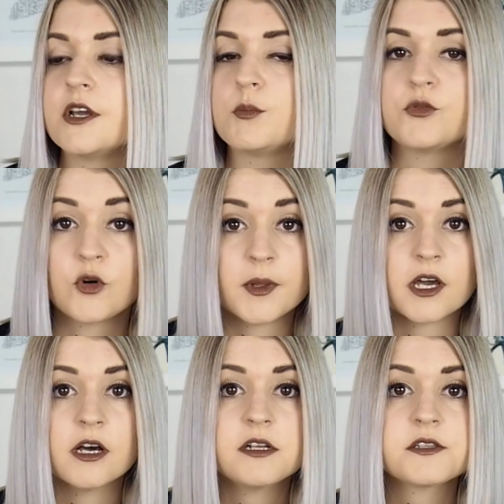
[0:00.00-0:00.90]
performing
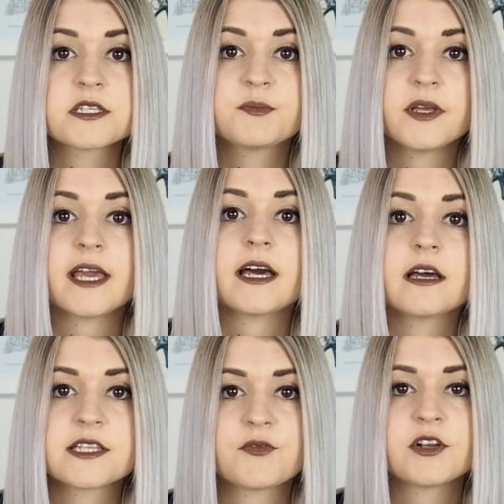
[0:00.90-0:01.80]
arts. But yeah,
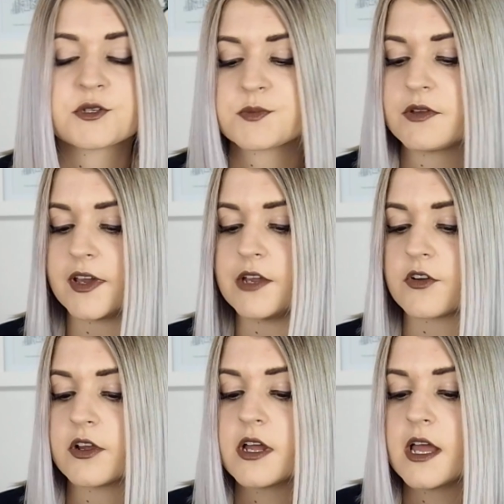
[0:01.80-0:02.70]
I'd say French was my
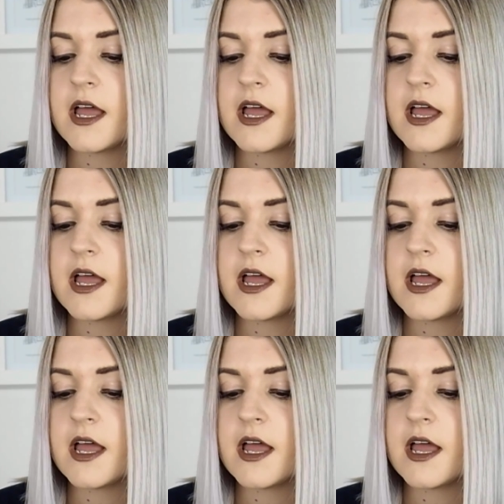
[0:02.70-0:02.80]
favourite.